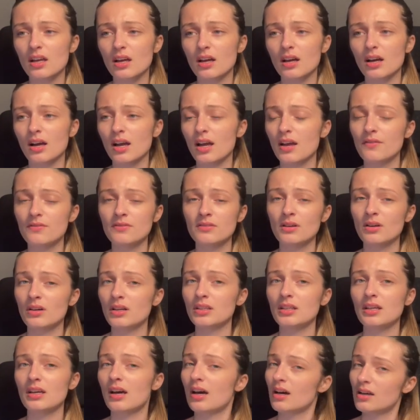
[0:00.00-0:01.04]
I have no
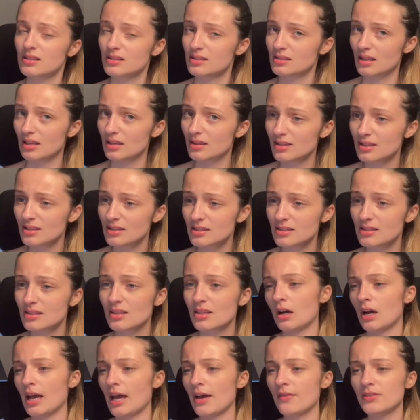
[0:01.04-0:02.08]
idea how to say this.
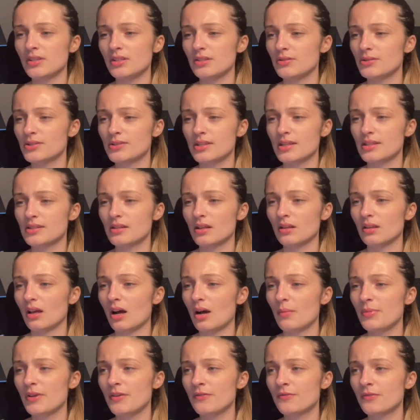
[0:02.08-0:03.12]
I haven't used this a
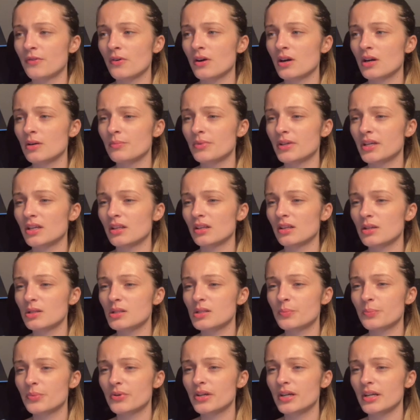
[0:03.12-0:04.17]
lot before, but it
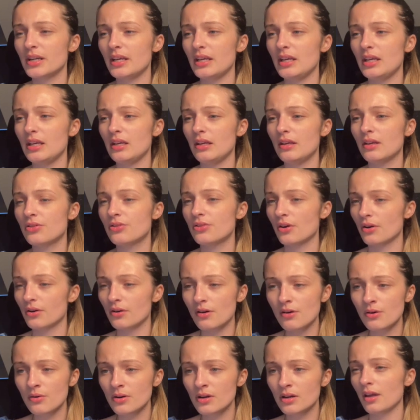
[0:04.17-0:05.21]
looks pretty
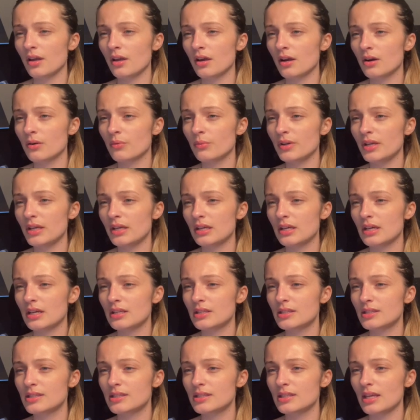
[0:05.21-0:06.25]
thorough. Here we
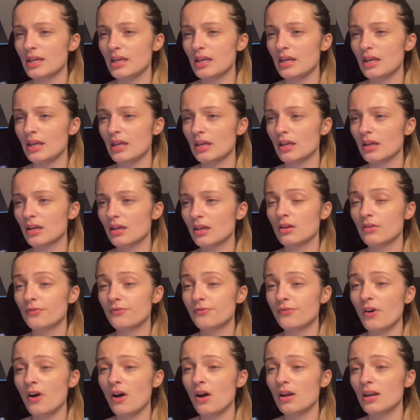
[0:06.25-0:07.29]
can see
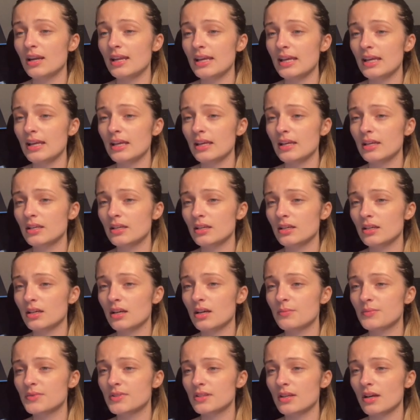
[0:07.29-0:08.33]
farlig
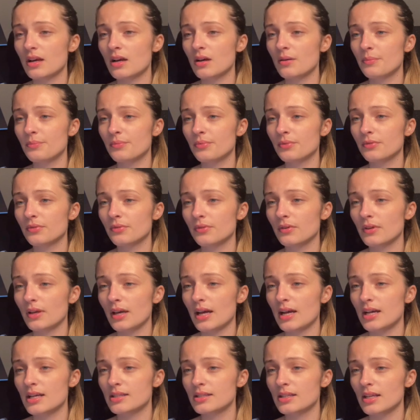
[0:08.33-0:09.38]
comes up
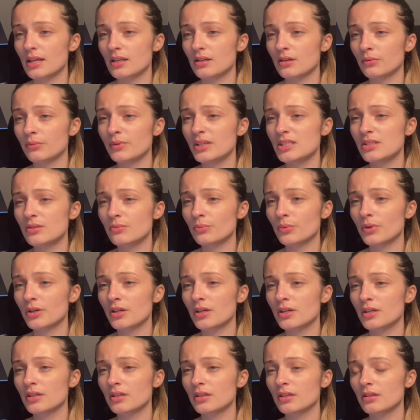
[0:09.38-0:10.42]
as a Norwegian
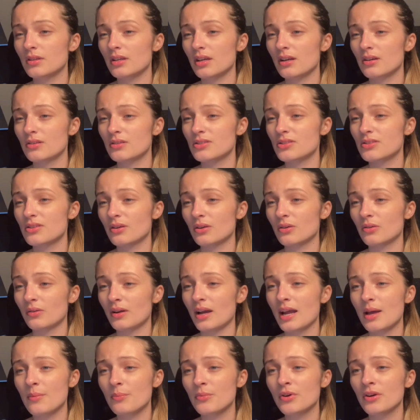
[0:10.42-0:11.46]
word. Here's the
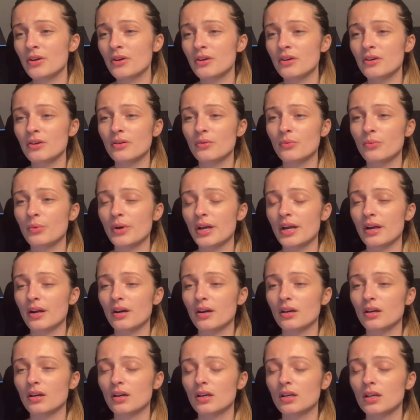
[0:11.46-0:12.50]
grammar
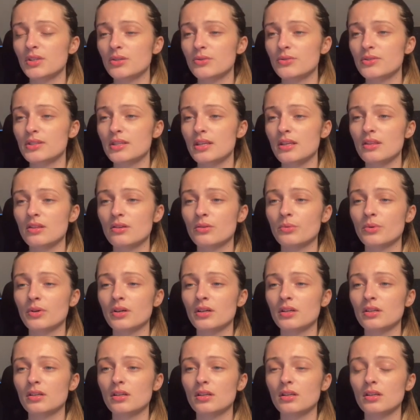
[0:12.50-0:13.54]
where you see the
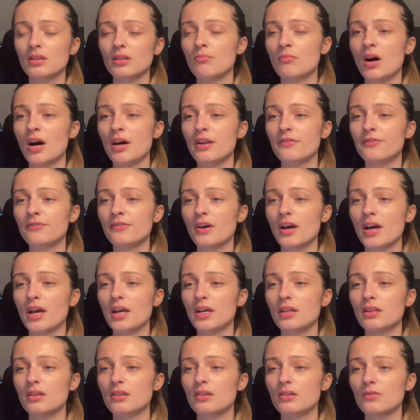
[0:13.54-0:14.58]
word
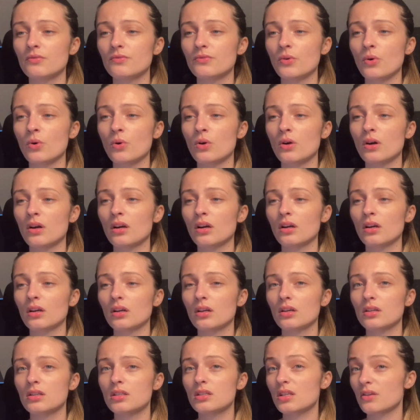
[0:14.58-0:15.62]
modified for
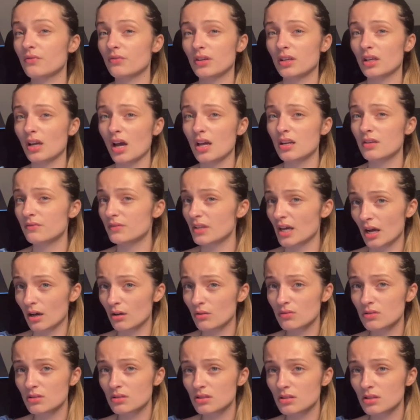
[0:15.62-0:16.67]
different kind of
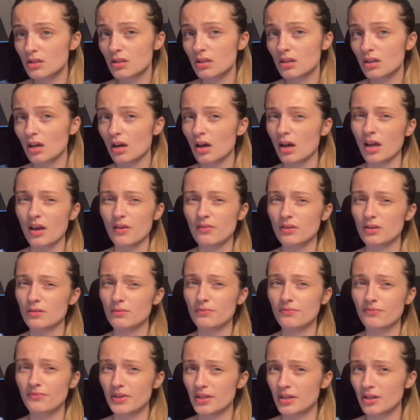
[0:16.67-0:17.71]
nouns. I have a
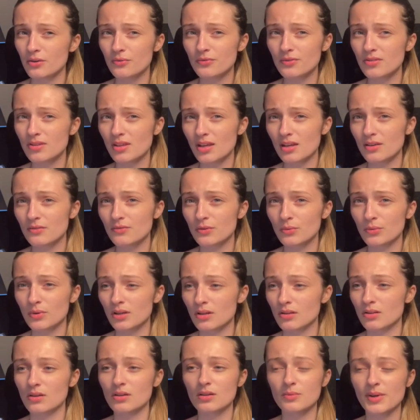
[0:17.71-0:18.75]
video for that if you want
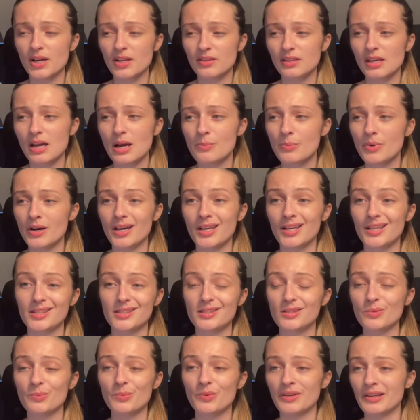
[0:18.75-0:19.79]
to learn about that, but it's
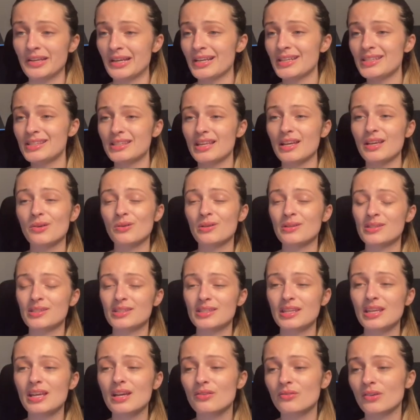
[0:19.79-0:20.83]
super nice that you can
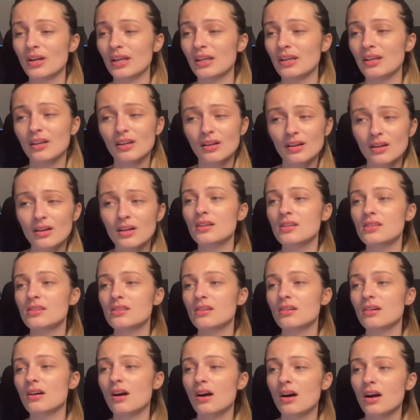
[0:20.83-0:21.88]
see it right here because
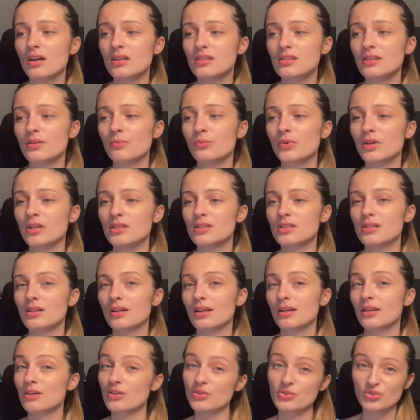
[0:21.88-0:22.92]
there are some words that are
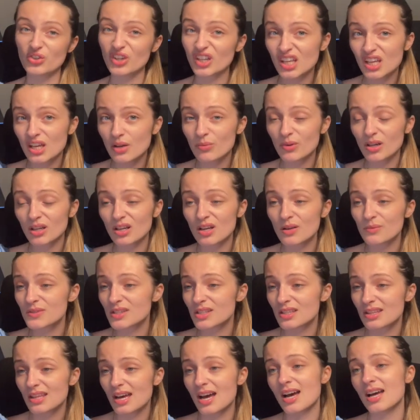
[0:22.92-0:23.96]
kind of tricky when it comes
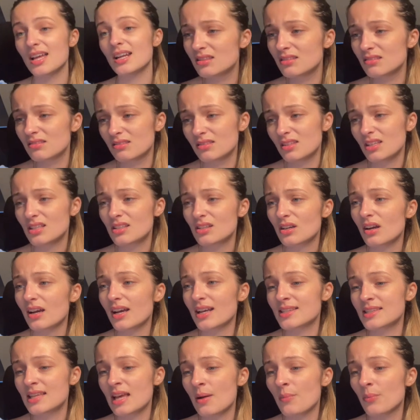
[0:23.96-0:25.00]
to that. These are
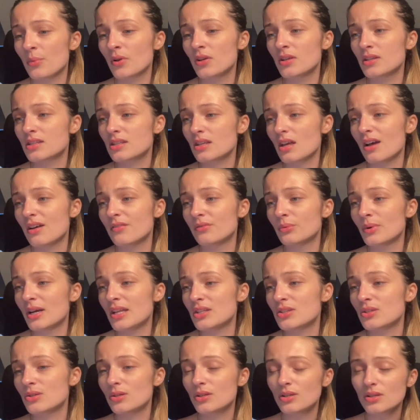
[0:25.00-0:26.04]
examples of
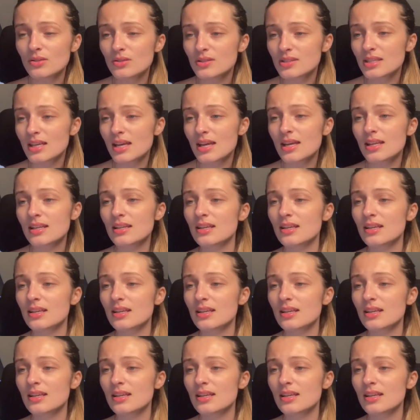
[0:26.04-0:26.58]
when to use it.